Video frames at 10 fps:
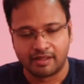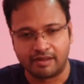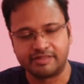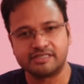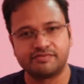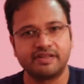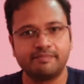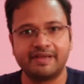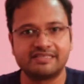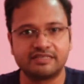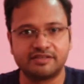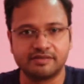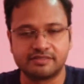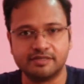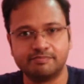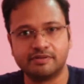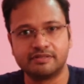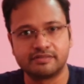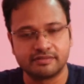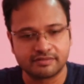These are very basic
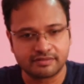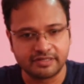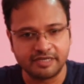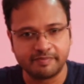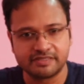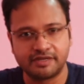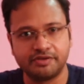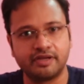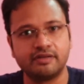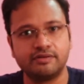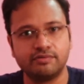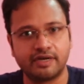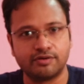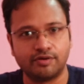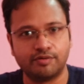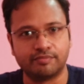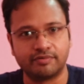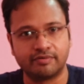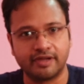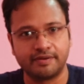simple treatments that you can do at home,
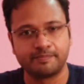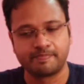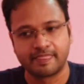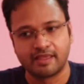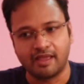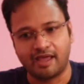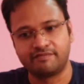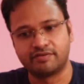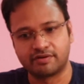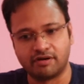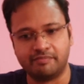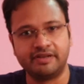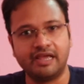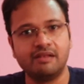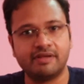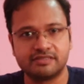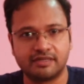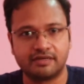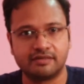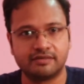right? And for common ailments
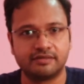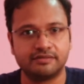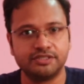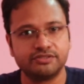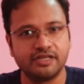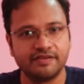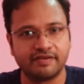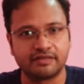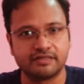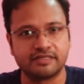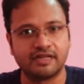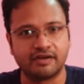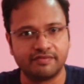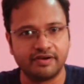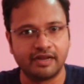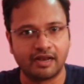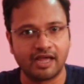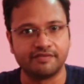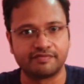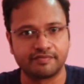that usually affect us in our everyday
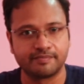life.